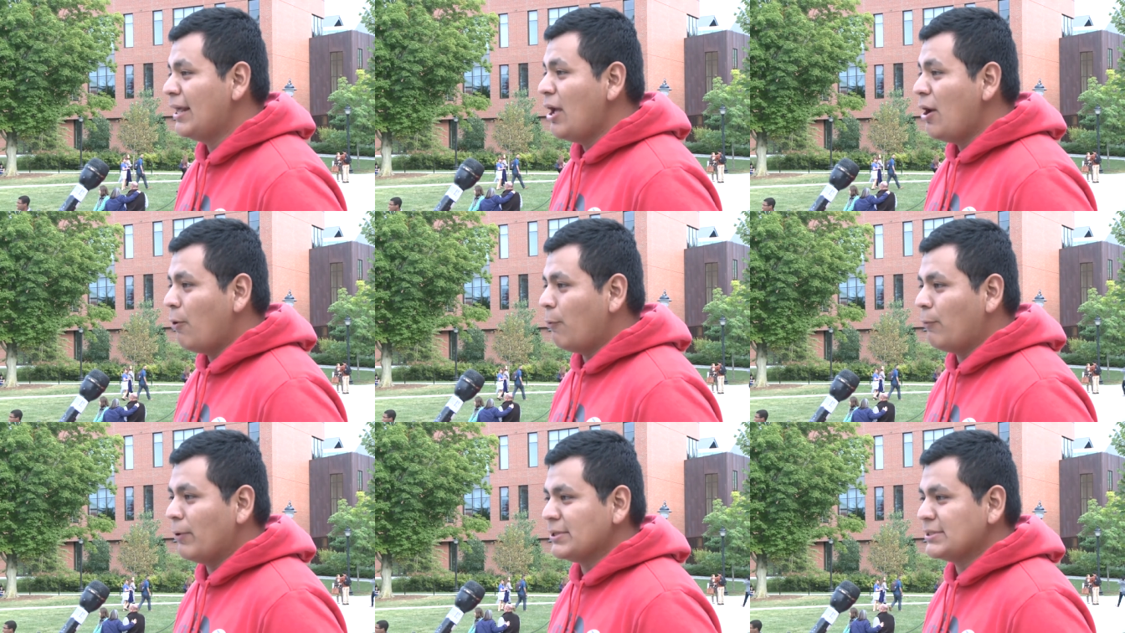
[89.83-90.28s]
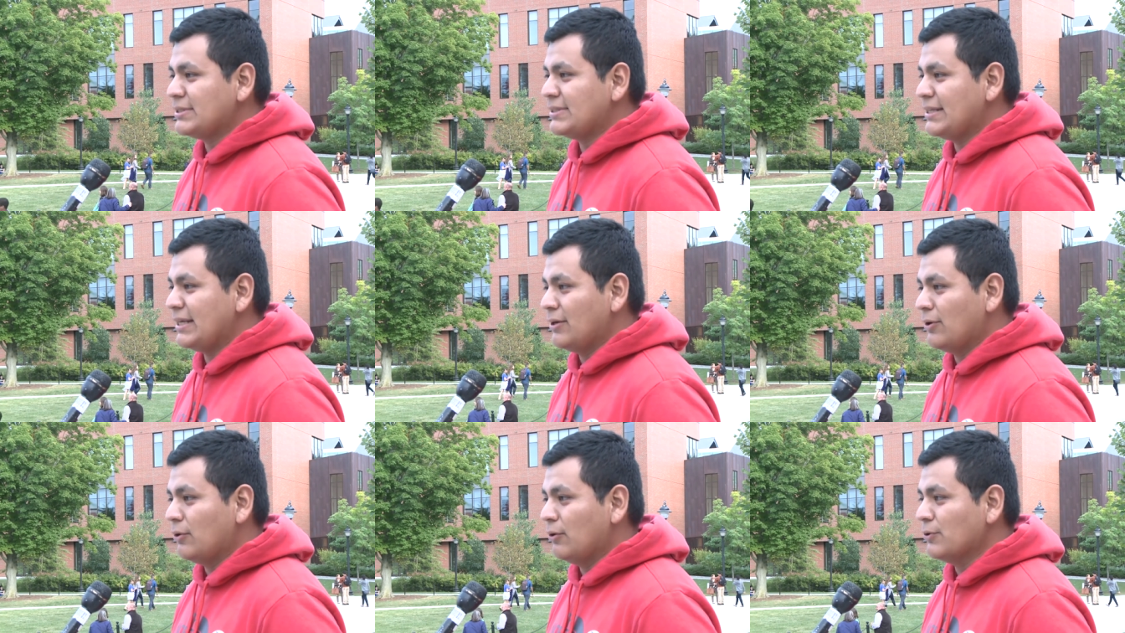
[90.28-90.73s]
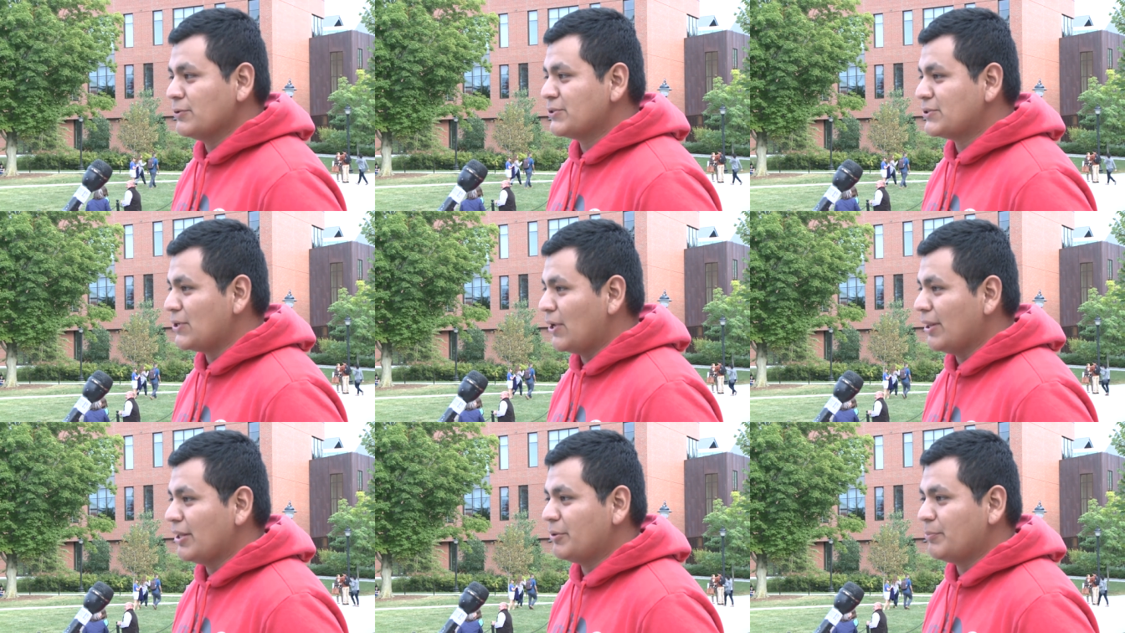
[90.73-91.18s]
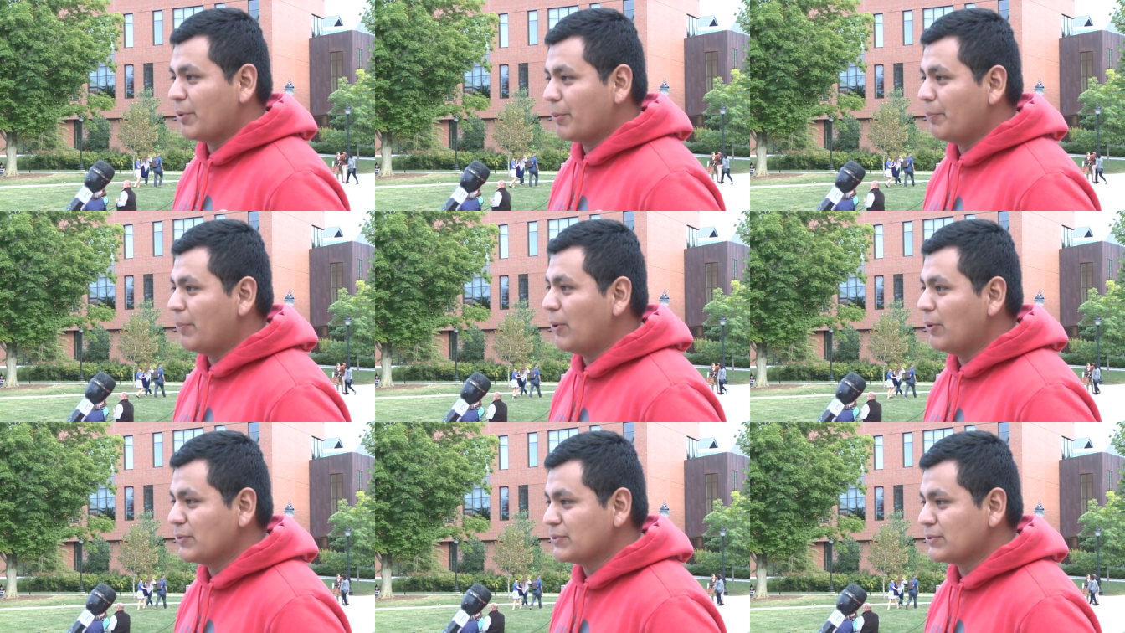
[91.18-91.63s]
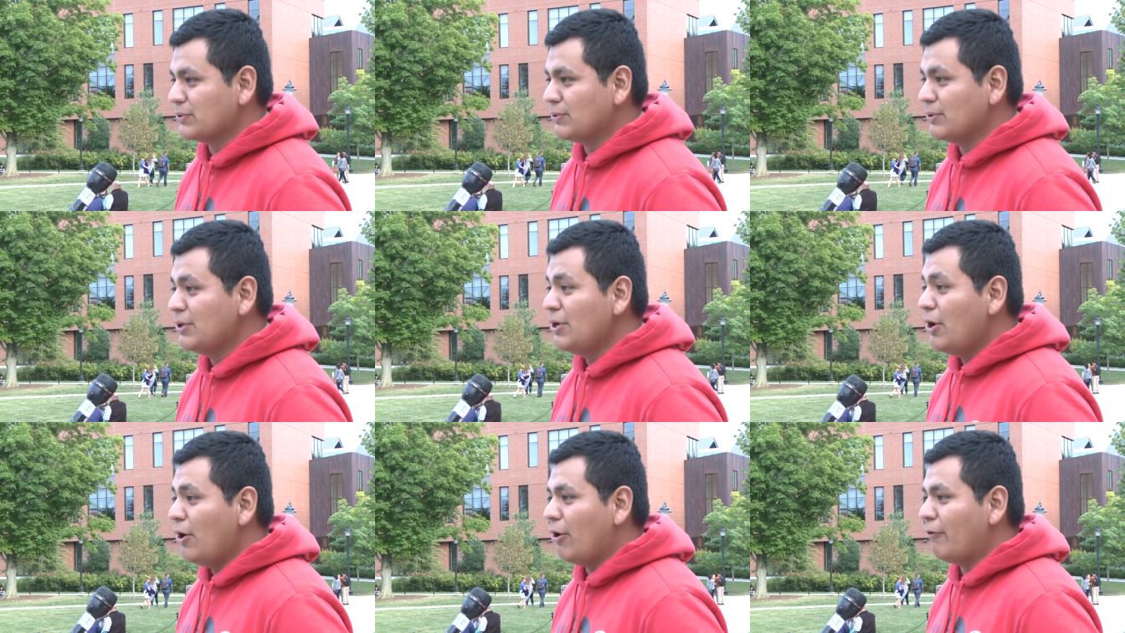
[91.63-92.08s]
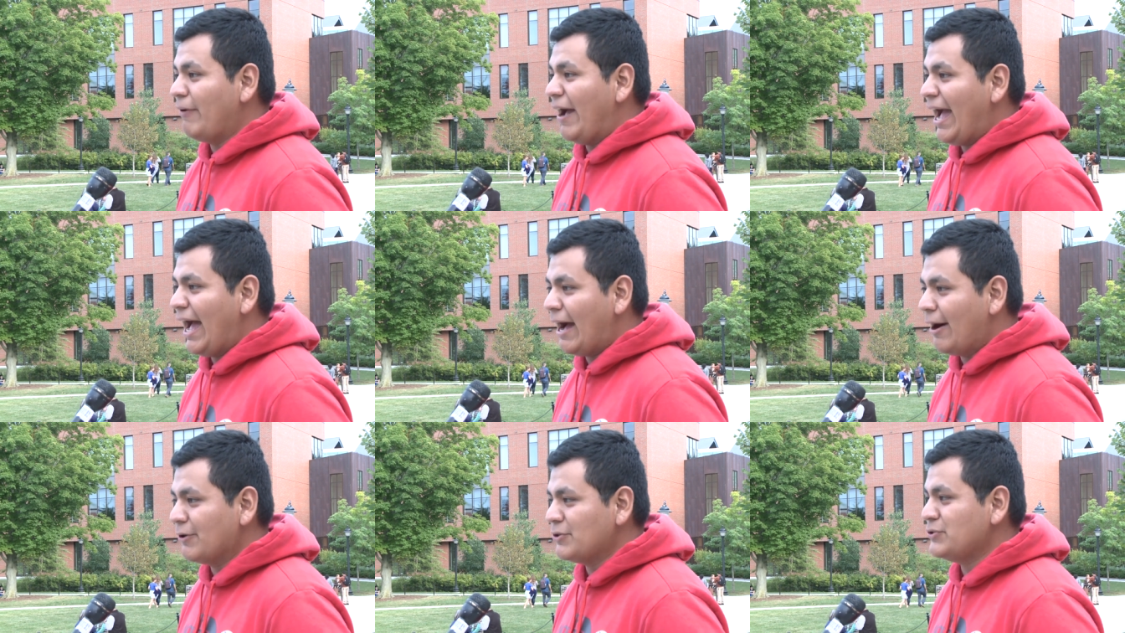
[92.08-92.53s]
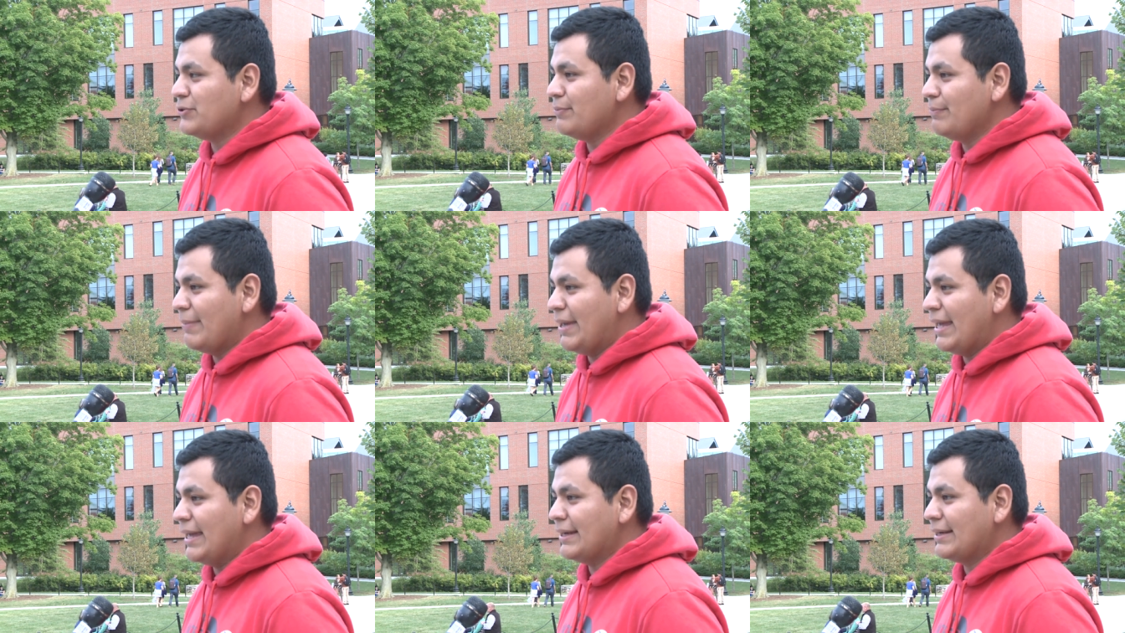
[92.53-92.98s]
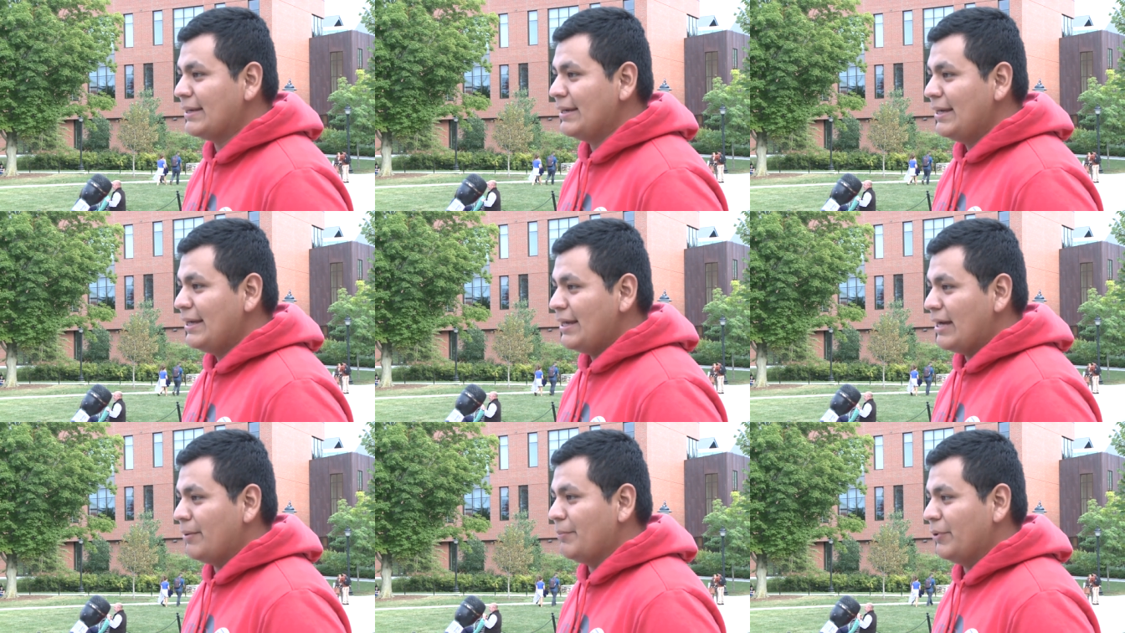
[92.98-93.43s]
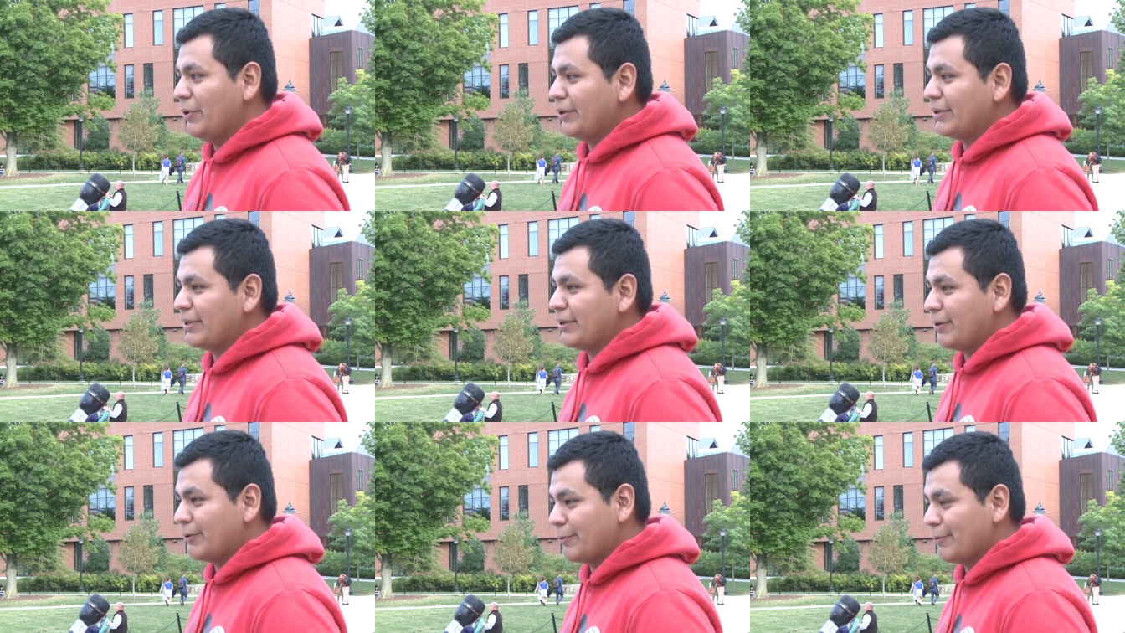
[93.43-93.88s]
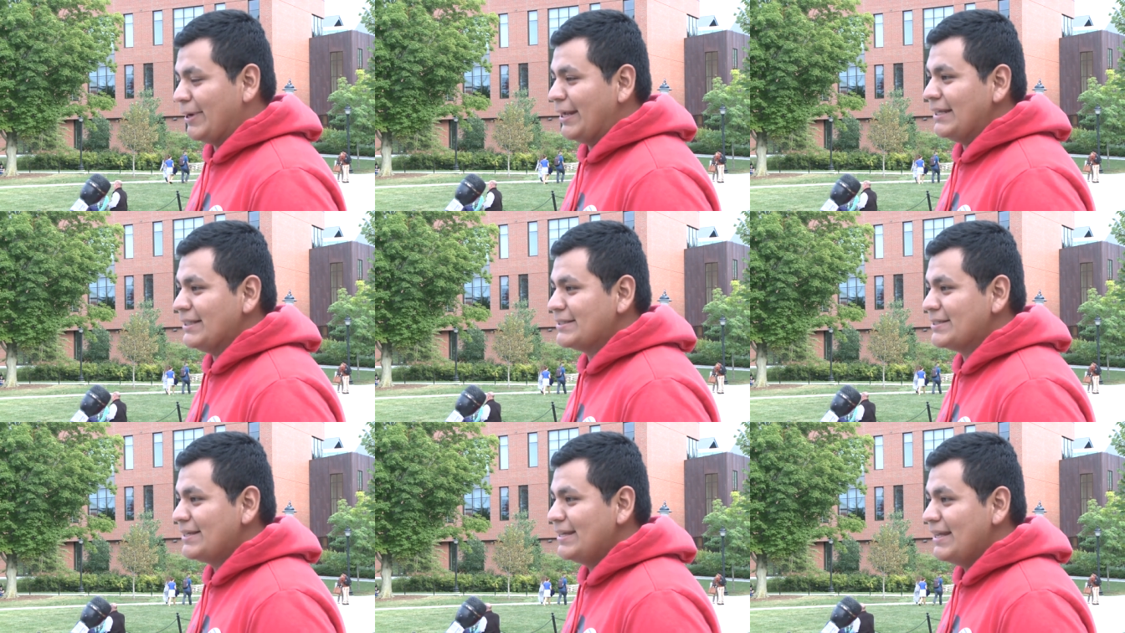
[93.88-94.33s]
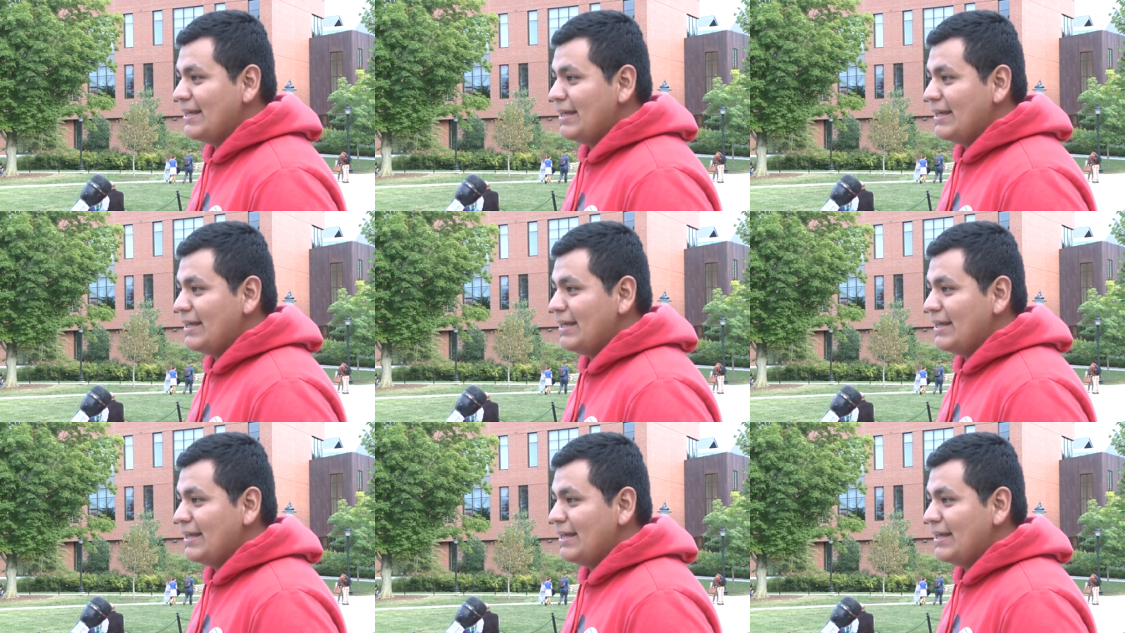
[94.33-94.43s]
one single solid proposal of how to make America great.